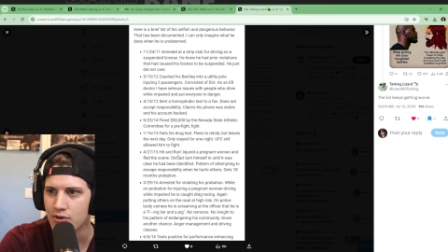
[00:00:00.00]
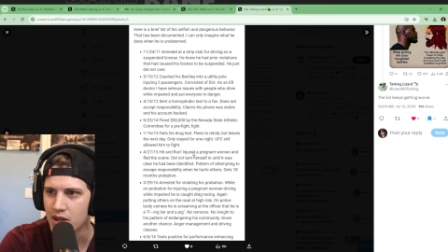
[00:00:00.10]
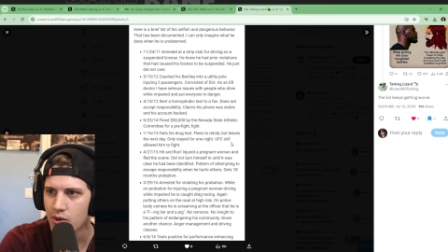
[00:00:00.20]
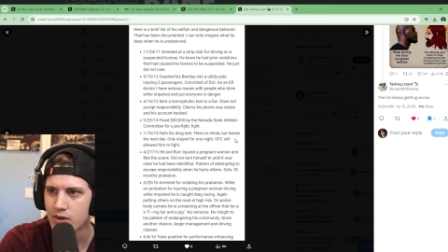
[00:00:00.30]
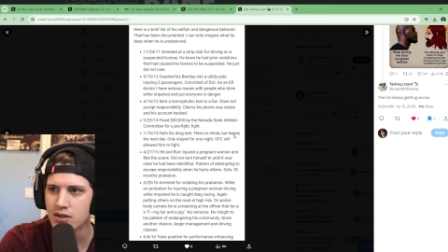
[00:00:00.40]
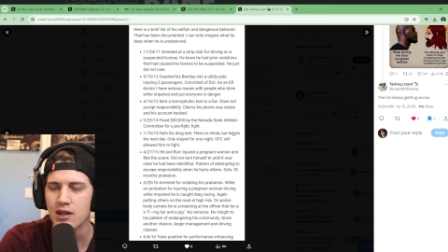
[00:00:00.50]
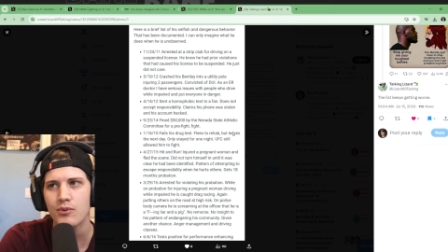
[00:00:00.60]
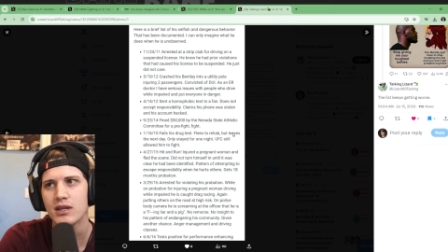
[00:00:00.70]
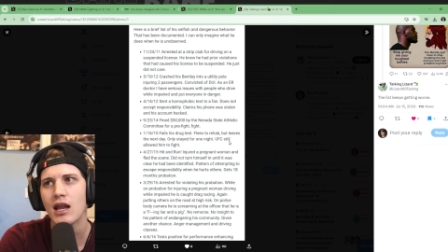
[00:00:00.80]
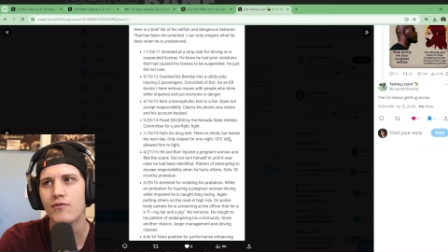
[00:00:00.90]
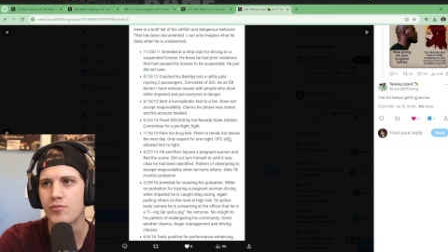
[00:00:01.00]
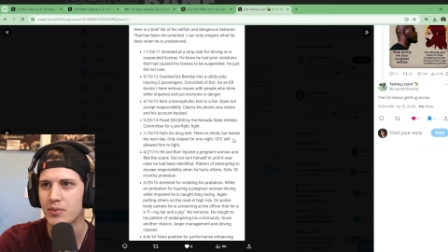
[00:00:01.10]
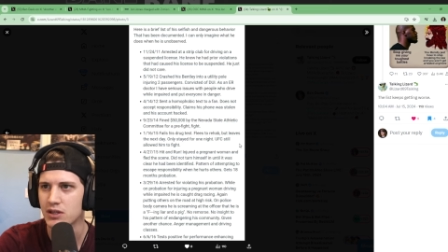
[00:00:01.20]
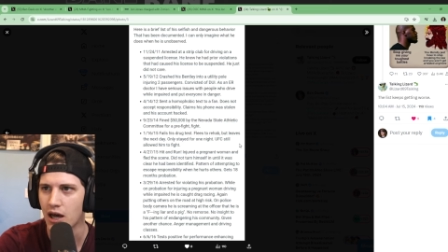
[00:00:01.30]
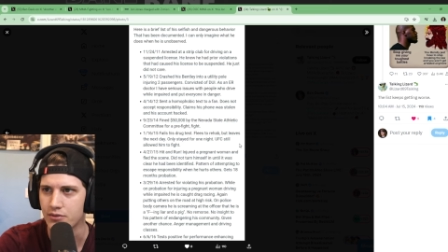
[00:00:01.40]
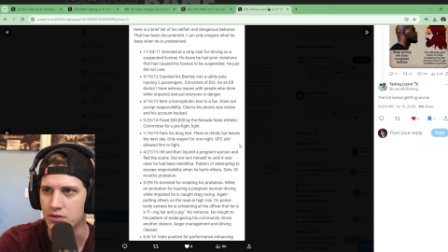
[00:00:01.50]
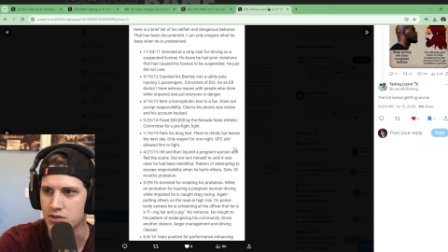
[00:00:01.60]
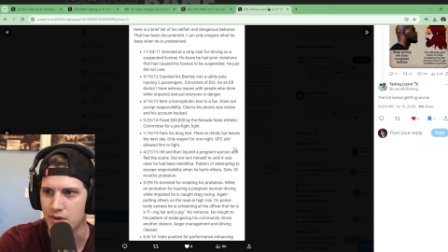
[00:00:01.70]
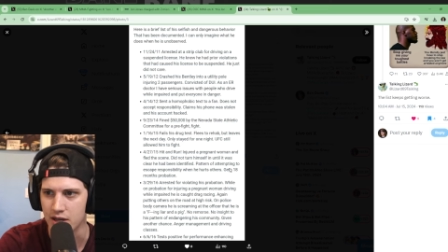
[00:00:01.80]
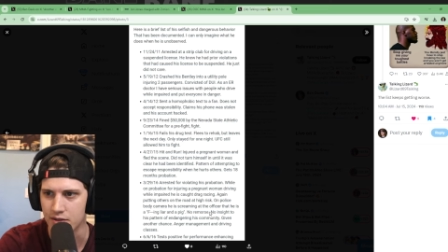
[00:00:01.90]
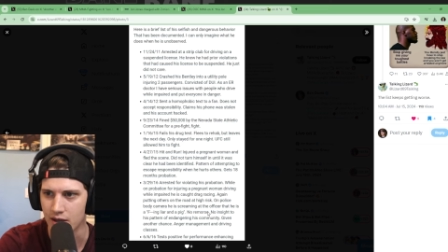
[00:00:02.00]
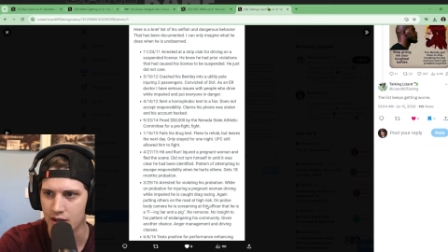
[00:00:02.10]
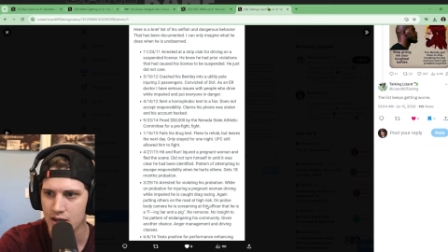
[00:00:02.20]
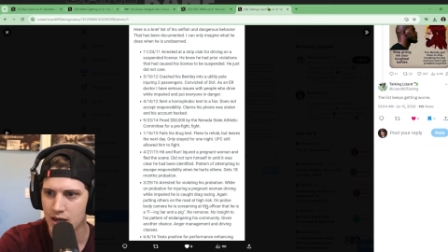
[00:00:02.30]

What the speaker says: They would never be allowed to do anything.